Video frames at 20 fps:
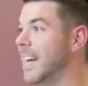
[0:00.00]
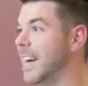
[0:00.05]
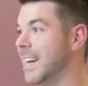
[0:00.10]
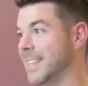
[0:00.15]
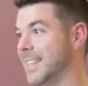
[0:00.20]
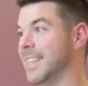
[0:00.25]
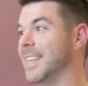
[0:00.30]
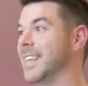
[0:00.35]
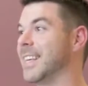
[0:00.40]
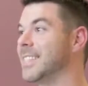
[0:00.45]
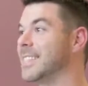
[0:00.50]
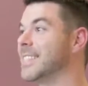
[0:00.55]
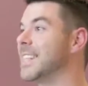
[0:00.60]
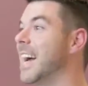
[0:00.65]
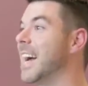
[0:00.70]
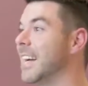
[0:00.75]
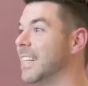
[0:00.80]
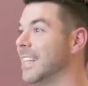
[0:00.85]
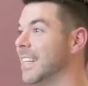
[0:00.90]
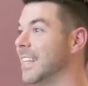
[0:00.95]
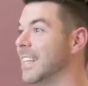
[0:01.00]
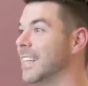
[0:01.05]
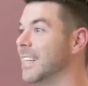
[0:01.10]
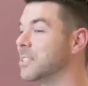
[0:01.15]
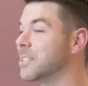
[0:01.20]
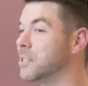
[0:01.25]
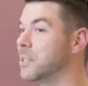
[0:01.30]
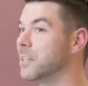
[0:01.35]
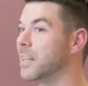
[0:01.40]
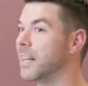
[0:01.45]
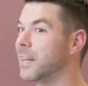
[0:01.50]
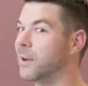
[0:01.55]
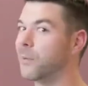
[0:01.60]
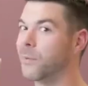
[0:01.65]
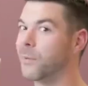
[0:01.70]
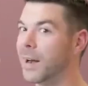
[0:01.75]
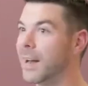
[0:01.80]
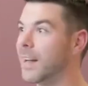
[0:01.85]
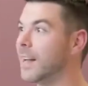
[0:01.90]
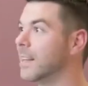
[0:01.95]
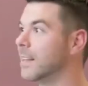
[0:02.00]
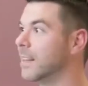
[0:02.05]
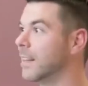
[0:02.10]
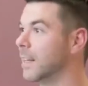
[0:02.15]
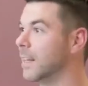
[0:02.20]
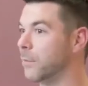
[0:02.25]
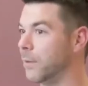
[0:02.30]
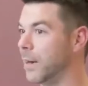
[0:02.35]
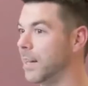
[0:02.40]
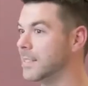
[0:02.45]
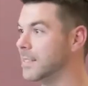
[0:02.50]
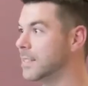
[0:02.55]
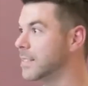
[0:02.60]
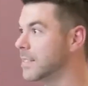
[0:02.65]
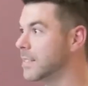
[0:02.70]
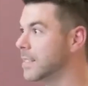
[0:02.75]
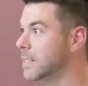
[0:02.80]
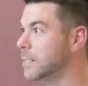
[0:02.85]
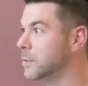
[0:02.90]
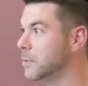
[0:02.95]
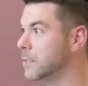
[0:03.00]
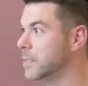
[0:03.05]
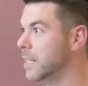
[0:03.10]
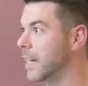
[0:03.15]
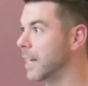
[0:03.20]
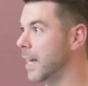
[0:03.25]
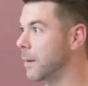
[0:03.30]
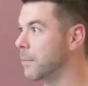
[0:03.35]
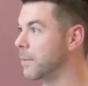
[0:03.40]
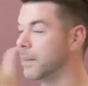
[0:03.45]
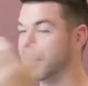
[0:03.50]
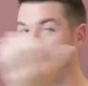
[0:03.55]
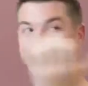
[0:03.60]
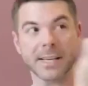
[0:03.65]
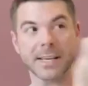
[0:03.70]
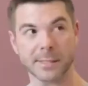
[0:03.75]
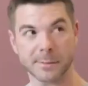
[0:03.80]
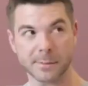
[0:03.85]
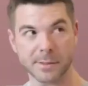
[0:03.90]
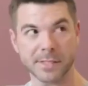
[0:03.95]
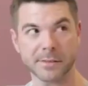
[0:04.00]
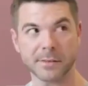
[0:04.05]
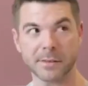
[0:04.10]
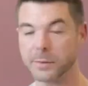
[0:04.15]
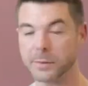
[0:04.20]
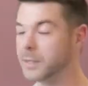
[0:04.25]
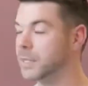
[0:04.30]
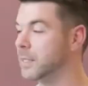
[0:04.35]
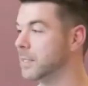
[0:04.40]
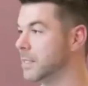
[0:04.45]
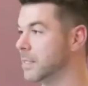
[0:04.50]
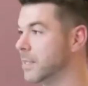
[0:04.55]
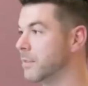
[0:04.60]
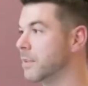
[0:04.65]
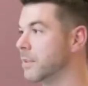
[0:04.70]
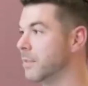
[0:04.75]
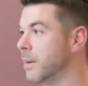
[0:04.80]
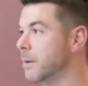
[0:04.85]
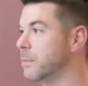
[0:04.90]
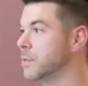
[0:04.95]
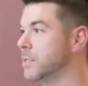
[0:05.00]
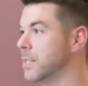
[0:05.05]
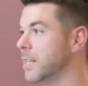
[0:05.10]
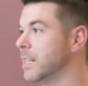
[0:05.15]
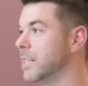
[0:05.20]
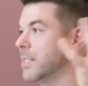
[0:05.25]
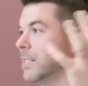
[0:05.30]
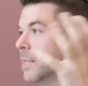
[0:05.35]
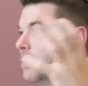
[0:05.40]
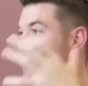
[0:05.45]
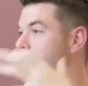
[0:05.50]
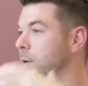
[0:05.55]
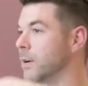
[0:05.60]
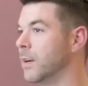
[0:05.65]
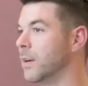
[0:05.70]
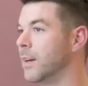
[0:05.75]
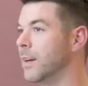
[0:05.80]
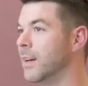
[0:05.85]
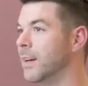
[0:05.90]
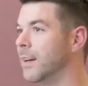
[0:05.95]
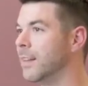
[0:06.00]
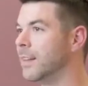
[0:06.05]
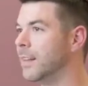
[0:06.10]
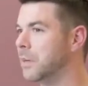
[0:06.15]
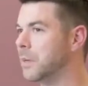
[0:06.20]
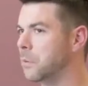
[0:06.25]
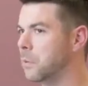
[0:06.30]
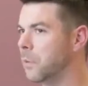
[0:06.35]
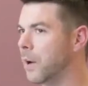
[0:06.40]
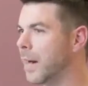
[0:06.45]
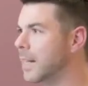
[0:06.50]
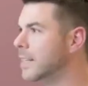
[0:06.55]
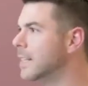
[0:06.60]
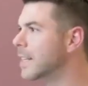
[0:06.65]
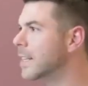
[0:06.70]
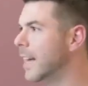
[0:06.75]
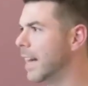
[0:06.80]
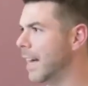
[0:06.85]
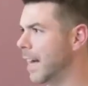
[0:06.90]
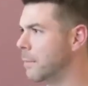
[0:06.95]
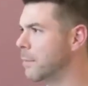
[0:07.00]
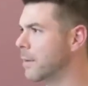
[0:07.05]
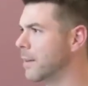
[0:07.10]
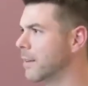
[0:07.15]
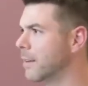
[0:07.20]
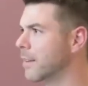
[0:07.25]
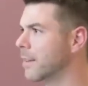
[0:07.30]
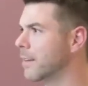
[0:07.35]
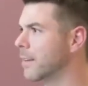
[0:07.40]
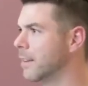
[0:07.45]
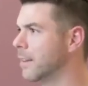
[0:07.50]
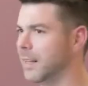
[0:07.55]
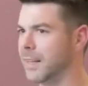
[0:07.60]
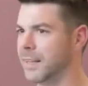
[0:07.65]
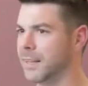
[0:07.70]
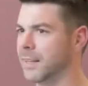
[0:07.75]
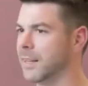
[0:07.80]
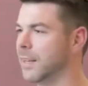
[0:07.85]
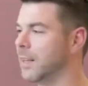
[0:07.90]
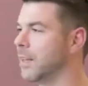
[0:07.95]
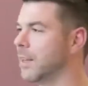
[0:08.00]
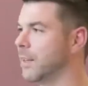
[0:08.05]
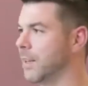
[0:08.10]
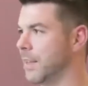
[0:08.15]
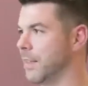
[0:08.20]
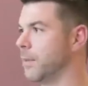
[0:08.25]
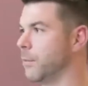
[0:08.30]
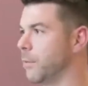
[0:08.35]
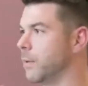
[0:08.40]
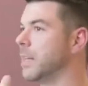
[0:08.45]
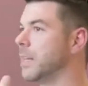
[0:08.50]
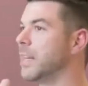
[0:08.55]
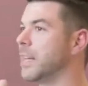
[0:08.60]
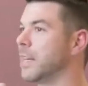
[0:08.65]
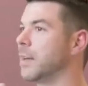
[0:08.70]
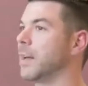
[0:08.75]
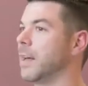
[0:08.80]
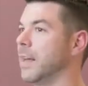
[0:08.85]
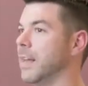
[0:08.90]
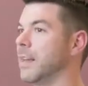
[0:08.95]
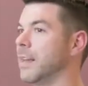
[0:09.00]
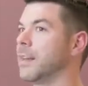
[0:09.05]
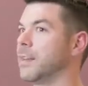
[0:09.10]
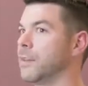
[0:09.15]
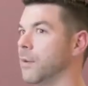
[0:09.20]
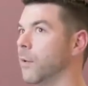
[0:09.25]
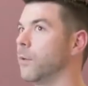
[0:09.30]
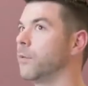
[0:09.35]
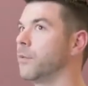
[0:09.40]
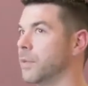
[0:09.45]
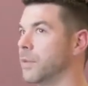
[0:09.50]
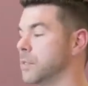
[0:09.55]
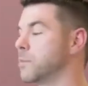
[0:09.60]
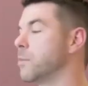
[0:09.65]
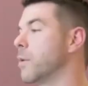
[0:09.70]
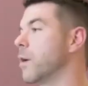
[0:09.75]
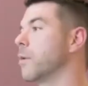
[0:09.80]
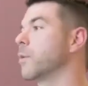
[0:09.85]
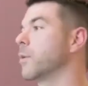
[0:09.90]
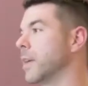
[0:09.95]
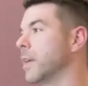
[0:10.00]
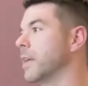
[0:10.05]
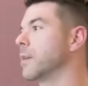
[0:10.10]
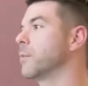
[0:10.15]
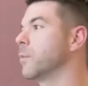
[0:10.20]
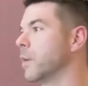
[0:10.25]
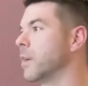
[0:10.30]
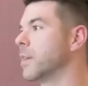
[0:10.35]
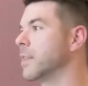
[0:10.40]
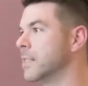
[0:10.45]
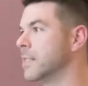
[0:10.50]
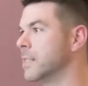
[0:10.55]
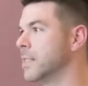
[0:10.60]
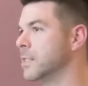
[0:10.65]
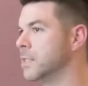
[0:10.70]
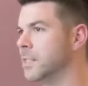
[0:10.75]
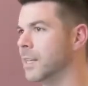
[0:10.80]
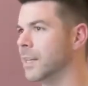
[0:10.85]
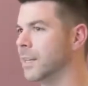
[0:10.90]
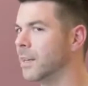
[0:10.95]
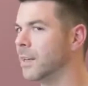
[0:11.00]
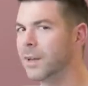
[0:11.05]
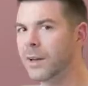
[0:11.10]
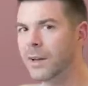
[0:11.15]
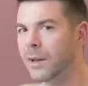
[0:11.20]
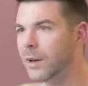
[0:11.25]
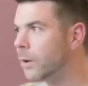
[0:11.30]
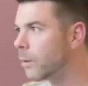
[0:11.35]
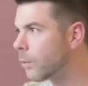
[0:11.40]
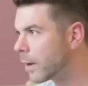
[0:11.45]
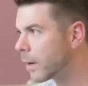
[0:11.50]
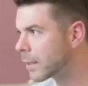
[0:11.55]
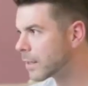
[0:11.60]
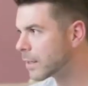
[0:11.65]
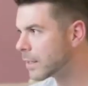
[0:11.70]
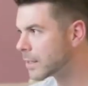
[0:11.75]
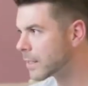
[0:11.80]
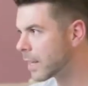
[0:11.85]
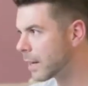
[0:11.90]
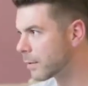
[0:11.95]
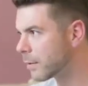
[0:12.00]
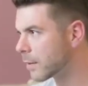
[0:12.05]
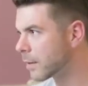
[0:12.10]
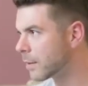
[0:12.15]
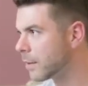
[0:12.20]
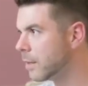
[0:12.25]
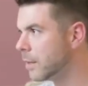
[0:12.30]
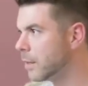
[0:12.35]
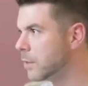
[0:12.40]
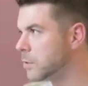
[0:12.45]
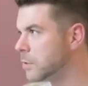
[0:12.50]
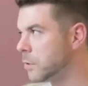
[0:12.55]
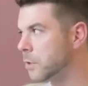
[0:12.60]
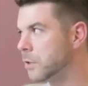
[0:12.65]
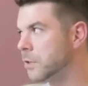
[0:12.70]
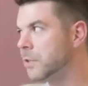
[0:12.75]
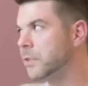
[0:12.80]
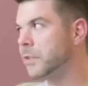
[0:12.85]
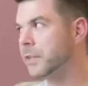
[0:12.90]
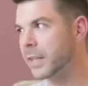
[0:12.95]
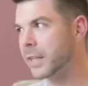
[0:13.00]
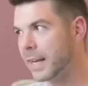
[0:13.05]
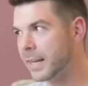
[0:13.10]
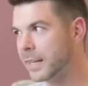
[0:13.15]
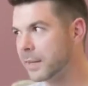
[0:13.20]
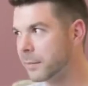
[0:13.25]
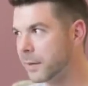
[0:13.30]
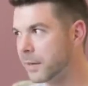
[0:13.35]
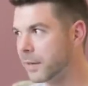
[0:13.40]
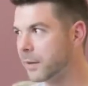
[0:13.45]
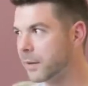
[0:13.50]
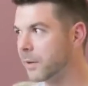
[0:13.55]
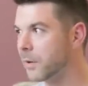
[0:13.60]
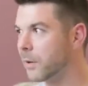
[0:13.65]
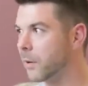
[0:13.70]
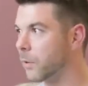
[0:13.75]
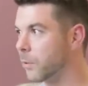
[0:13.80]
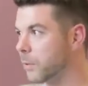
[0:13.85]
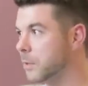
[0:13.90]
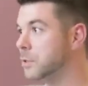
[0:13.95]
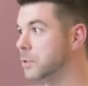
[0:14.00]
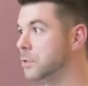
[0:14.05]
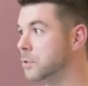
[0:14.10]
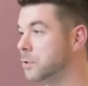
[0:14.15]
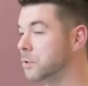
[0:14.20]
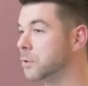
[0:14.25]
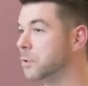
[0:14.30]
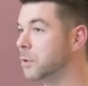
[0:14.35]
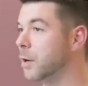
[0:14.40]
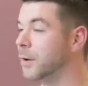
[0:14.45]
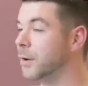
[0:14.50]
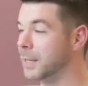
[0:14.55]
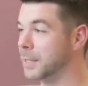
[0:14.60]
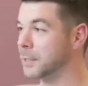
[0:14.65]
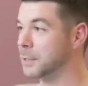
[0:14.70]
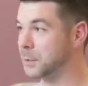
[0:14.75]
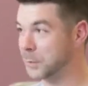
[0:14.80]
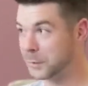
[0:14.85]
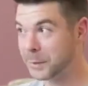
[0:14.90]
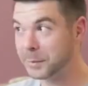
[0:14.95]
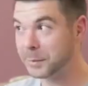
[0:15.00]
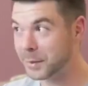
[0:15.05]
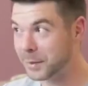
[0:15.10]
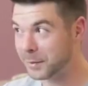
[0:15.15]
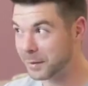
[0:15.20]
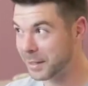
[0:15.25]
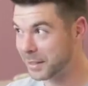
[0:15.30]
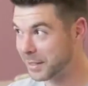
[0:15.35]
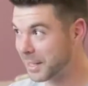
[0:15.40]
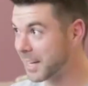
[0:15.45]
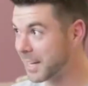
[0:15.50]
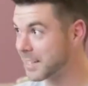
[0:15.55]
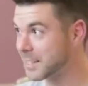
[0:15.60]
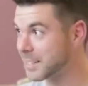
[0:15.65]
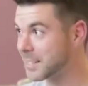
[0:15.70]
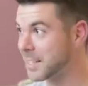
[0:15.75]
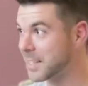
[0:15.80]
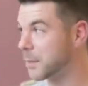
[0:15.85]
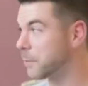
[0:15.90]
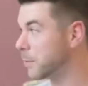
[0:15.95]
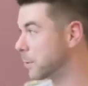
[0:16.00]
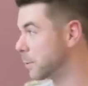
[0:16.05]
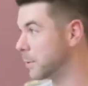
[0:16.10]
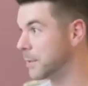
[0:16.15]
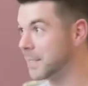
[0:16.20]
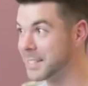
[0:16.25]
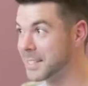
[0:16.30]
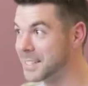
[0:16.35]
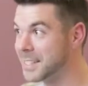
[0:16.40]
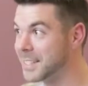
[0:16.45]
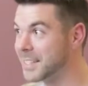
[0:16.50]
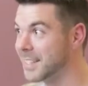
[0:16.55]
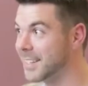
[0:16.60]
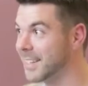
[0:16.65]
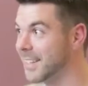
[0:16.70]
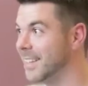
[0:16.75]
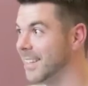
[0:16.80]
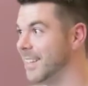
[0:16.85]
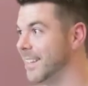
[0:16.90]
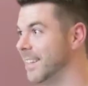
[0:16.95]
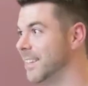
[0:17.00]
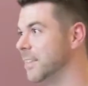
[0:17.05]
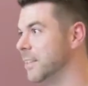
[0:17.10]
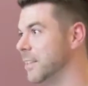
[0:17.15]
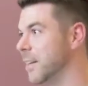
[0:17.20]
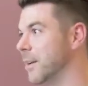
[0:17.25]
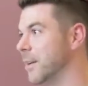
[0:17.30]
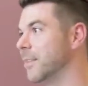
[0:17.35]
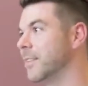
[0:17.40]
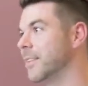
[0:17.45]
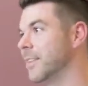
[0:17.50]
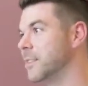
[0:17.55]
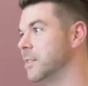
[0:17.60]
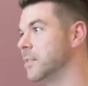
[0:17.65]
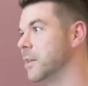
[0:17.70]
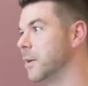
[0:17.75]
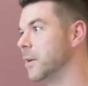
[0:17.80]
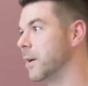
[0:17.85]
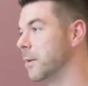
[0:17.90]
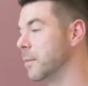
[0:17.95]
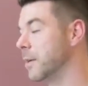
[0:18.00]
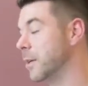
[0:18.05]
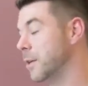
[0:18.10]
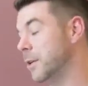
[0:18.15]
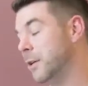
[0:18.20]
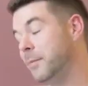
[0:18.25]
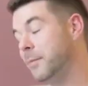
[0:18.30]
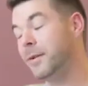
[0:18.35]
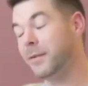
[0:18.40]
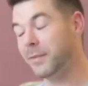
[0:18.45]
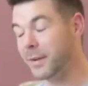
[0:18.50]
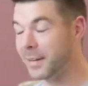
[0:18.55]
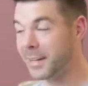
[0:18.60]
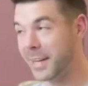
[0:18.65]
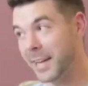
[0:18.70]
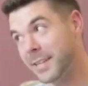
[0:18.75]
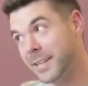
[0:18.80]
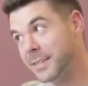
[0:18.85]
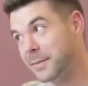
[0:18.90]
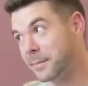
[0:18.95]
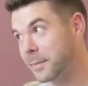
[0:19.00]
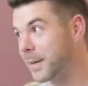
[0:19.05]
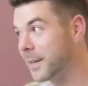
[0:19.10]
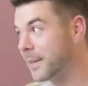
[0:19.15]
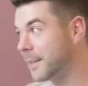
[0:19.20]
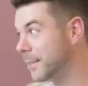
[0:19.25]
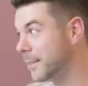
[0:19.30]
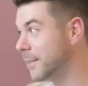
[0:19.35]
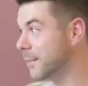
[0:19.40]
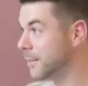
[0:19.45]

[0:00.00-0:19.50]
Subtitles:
Exactly. So why is the 60% happening? Like specifically with the 75% example, like why did that happen? Like, and that we need it, and hopefully tomorrow we get more into the discussion like, why could this happen? So we really aligned to me, or we just drew an extremely rare case. Like which one is it? Yeah. You know, and so I mean it could be a rare case, but